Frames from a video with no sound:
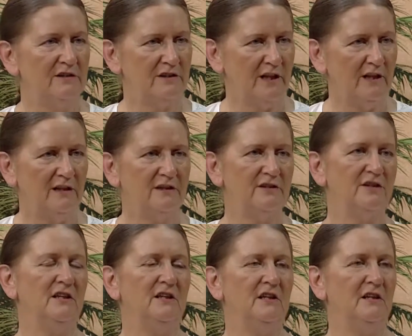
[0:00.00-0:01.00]
takes
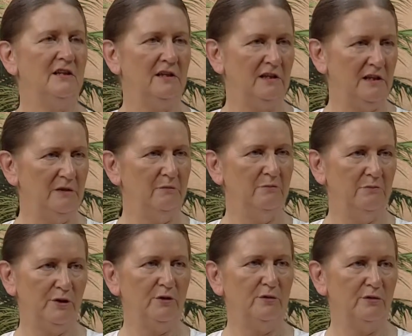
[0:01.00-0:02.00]
the
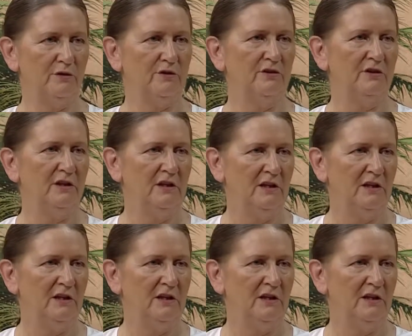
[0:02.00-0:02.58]
impure